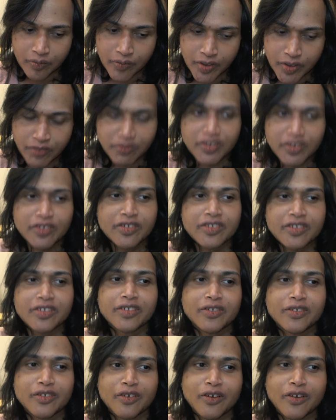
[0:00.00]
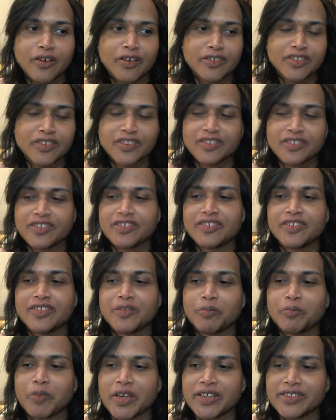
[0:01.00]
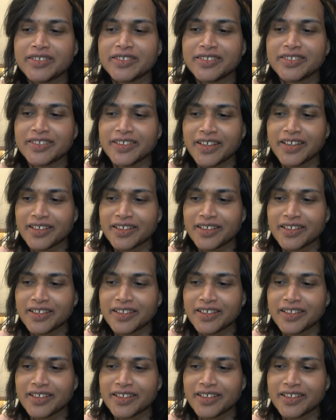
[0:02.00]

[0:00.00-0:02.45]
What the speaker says: if this is all, this is the best it